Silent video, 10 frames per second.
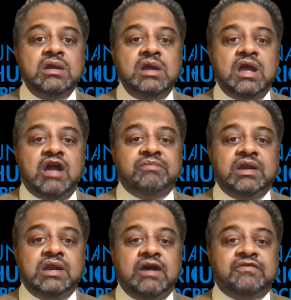have
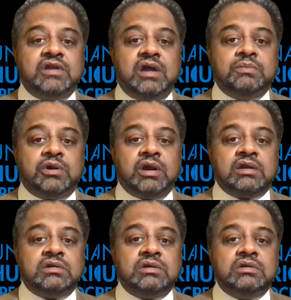been left
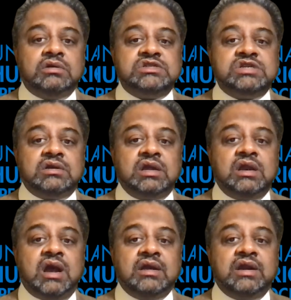unprotected, resulting in
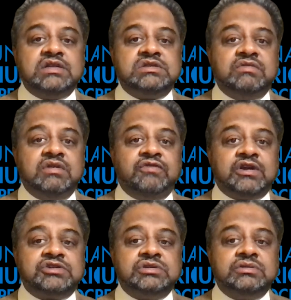high rates of
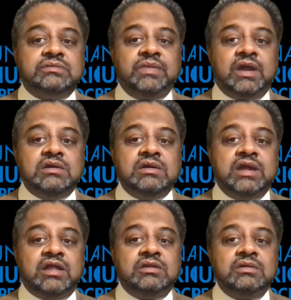infection and death.
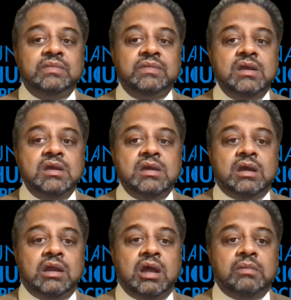
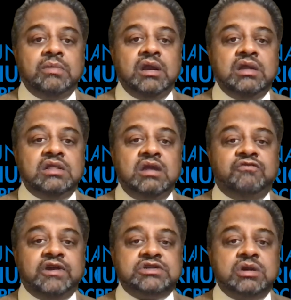Alarmingly, the
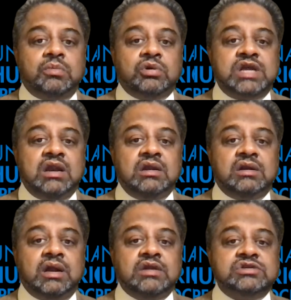infection and mortality
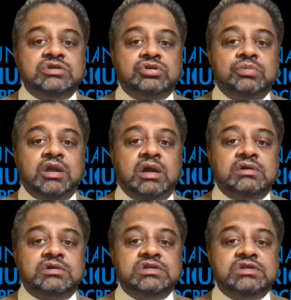rates in too many
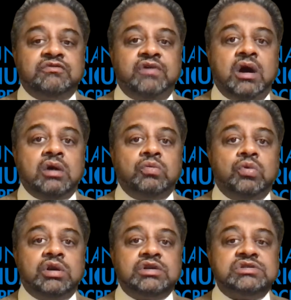countries are far
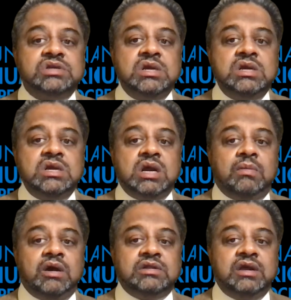worse
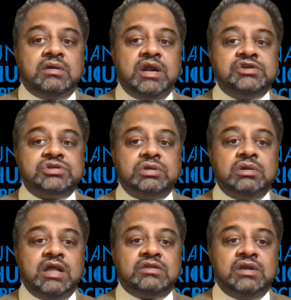among their racial,
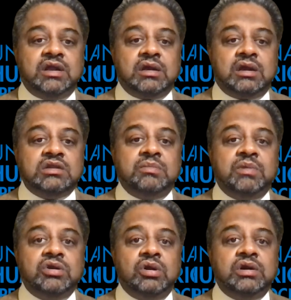ethnic, and other
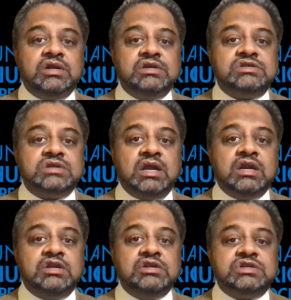minorities and
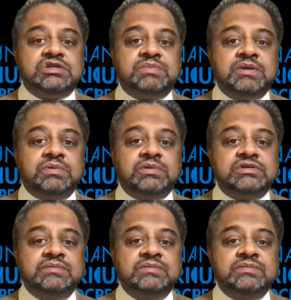indigenous peoples.